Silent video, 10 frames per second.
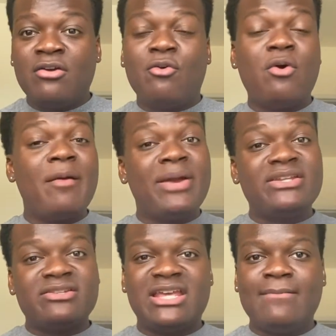Or I might
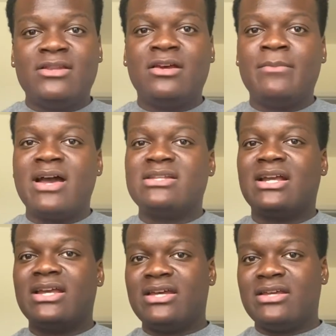just keep them as
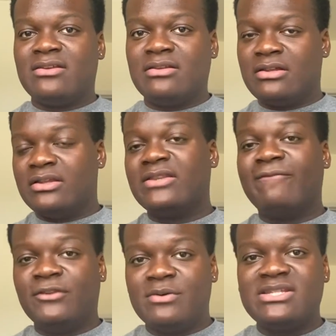I get the
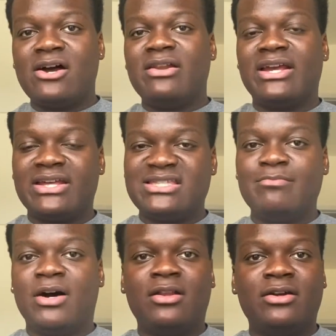fluids out and I get
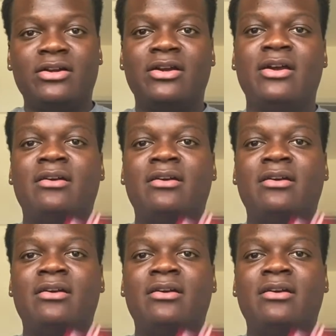smaller.